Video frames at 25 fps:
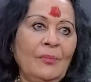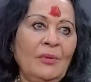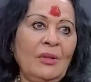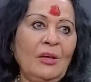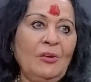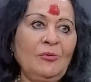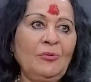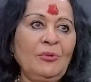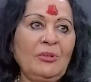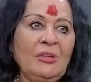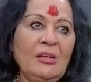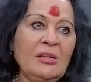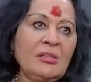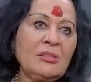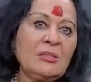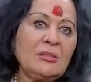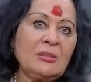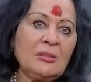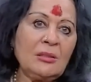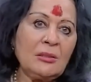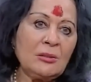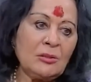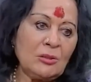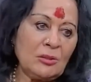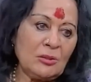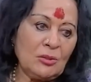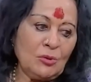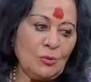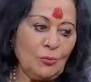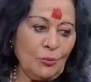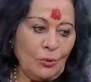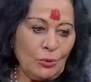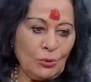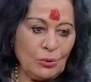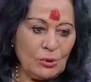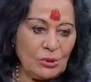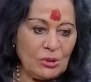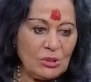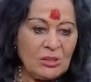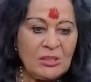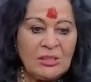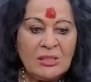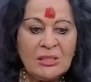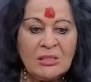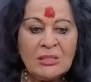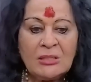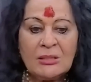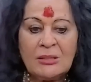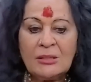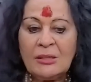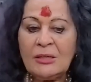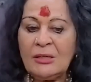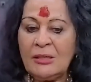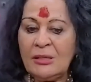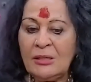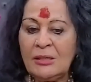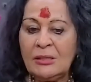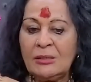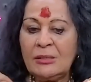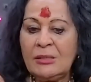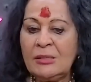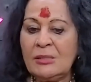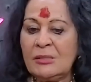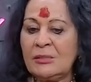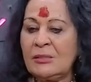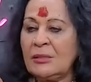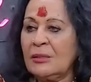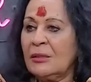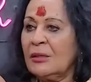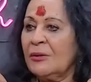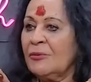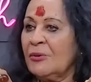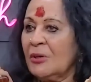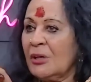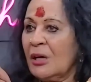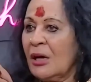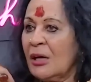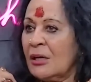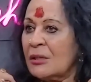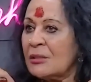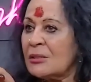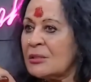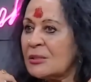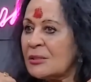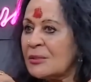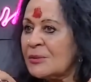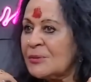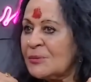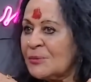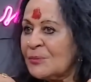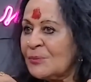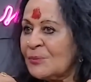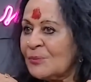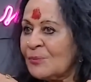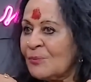If it exists, you want to see it, it is in our arts.